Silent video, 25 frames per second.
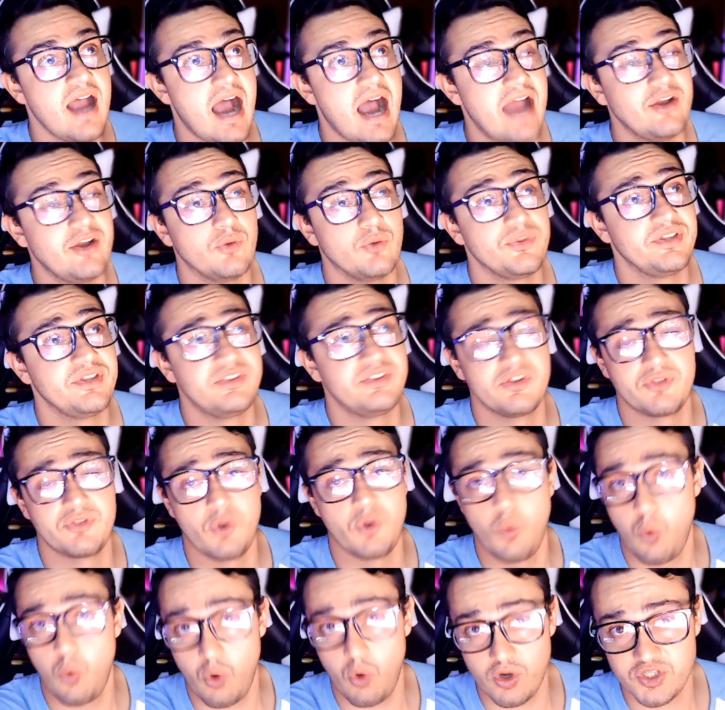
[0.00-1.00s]
I don't think they're
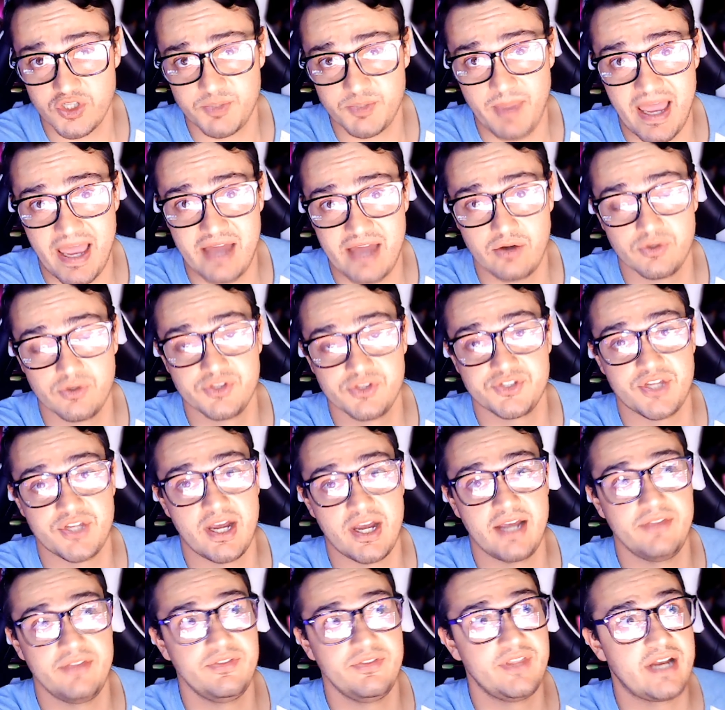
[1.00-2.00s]
the worst paddle
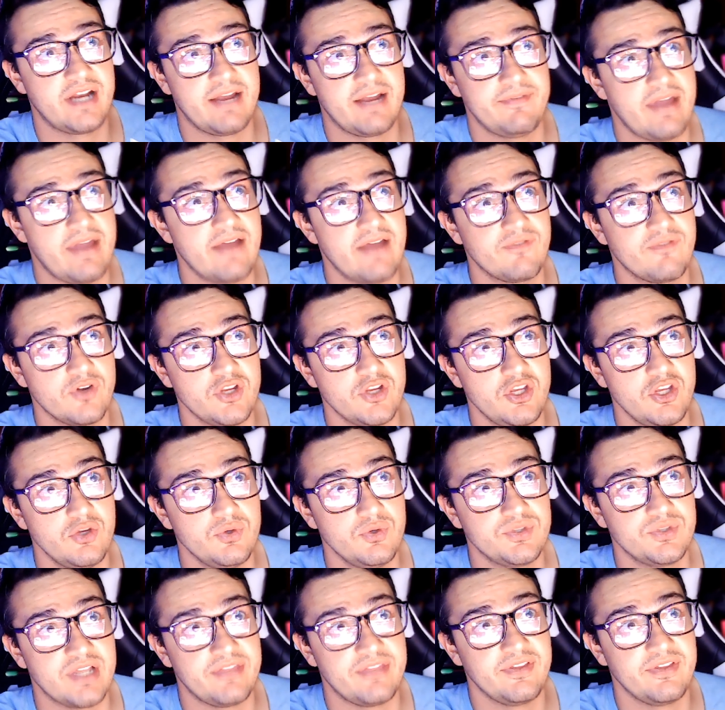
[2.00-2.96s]
design that I've ever used.